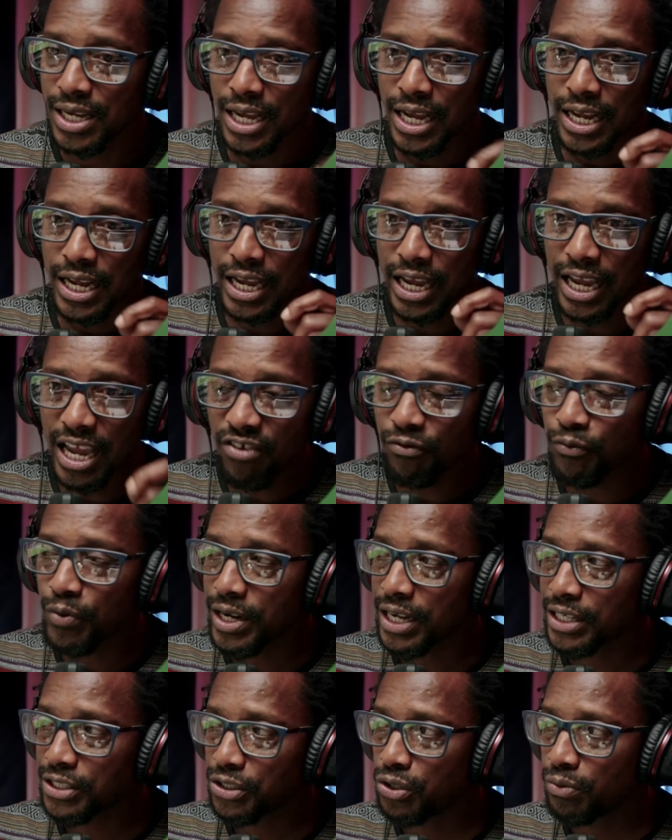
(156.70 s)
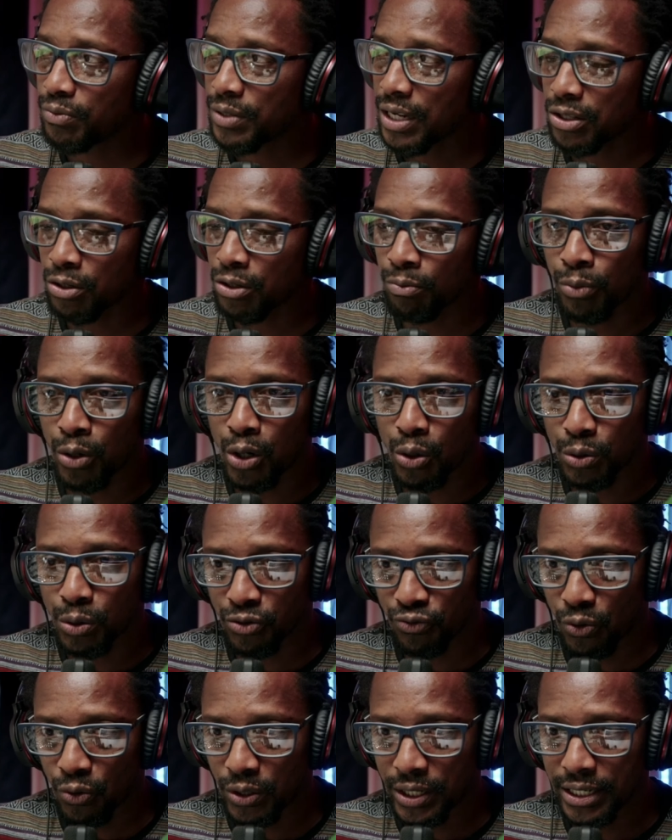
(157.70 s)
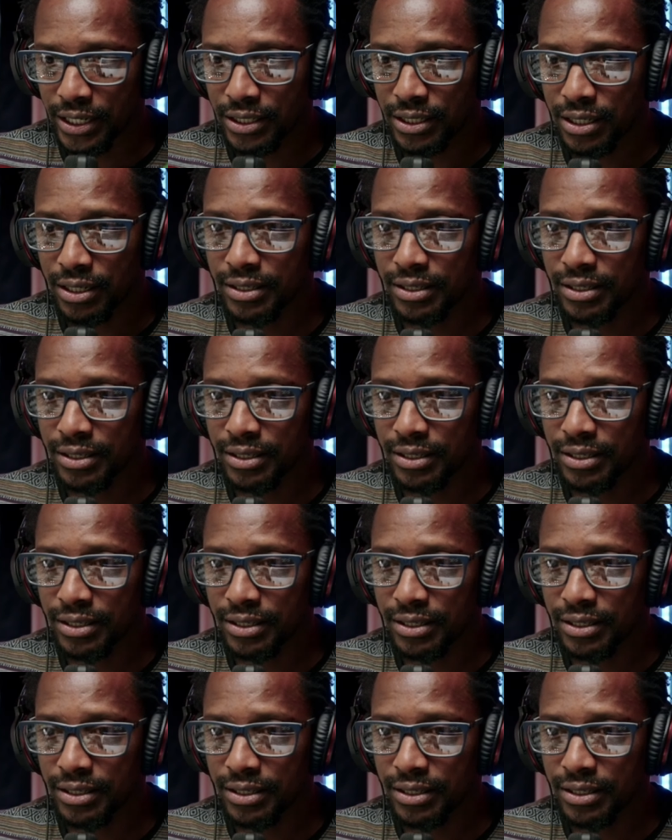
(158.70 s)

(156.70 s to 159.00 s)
If we assume that the ball was rolling,